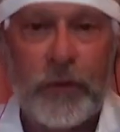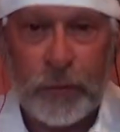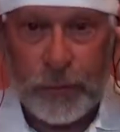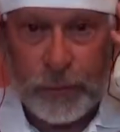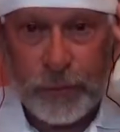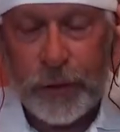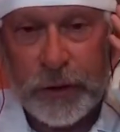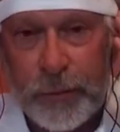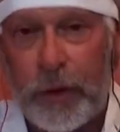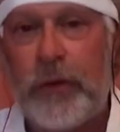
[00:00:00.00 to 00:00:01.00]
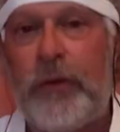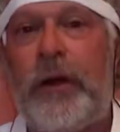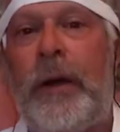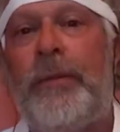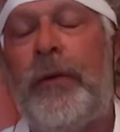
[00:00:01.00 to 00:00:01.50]
you put them on your
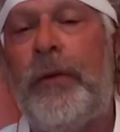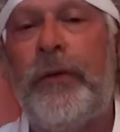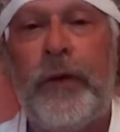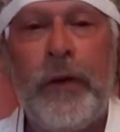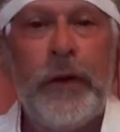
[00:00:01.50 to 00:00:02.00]
temples,